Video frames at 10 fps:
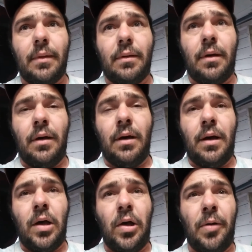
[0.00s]

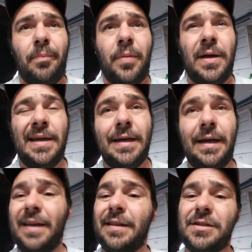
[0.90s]

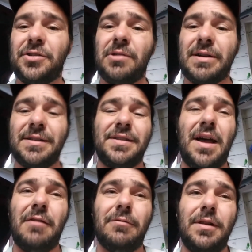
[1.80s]
and this truck is
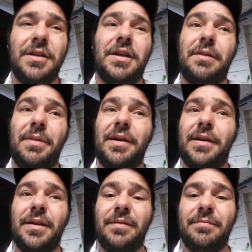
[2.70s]
not really going to
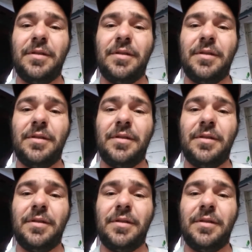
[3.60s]
be,